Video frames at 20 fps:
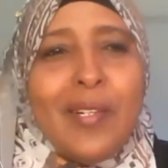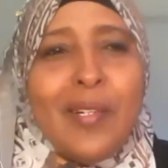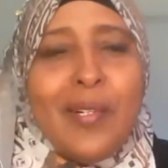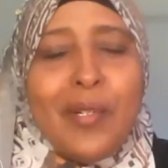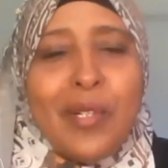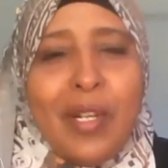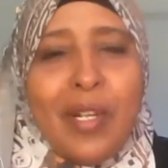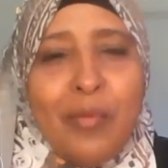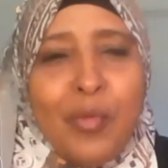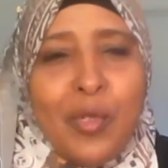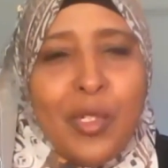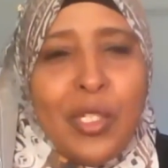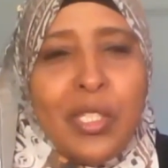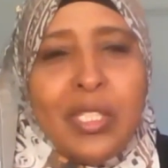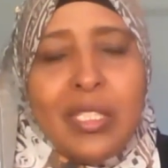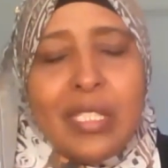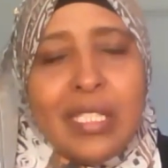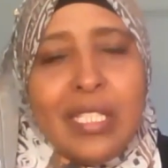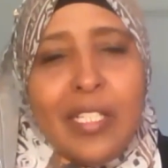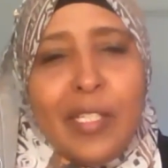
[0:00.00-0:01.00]
or
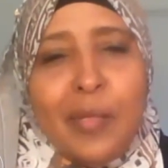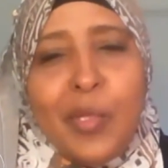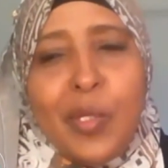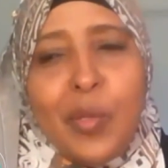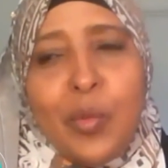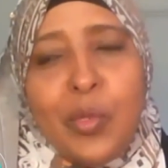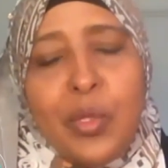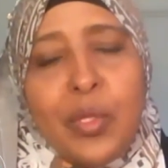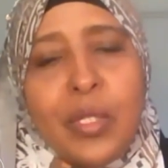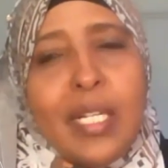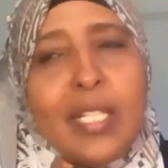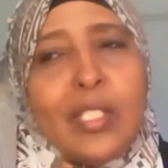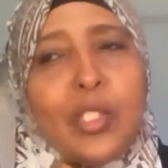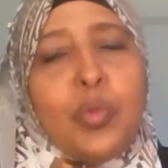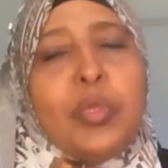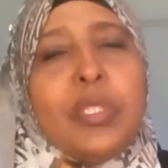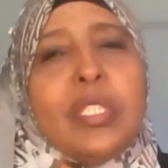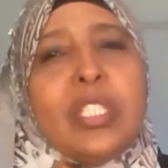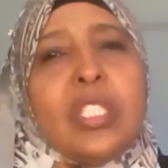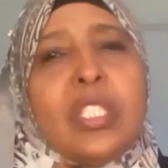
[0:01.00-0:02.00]
avoid sleeping with your
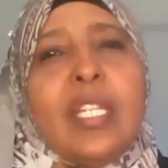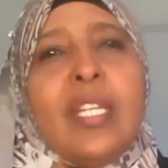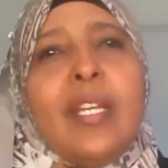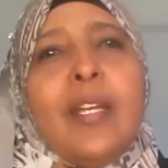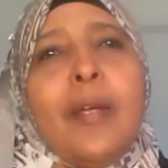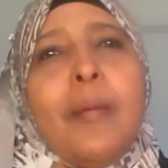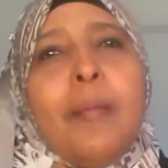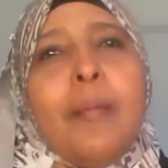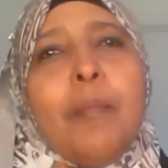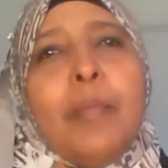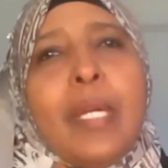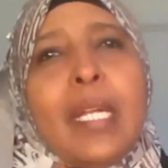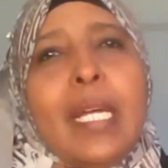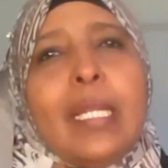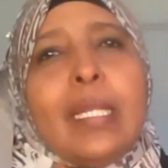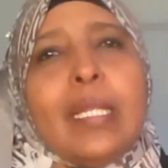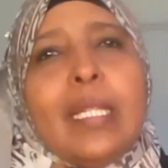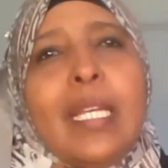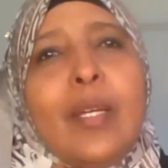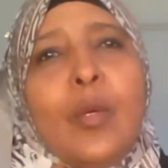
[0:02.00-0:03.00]
husbands, but
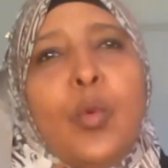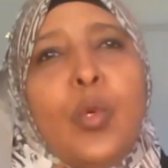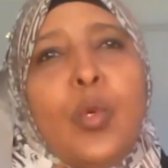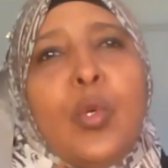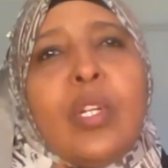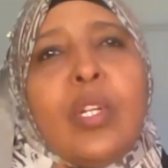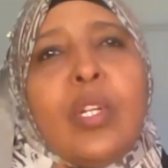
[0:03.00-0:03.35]
I think we could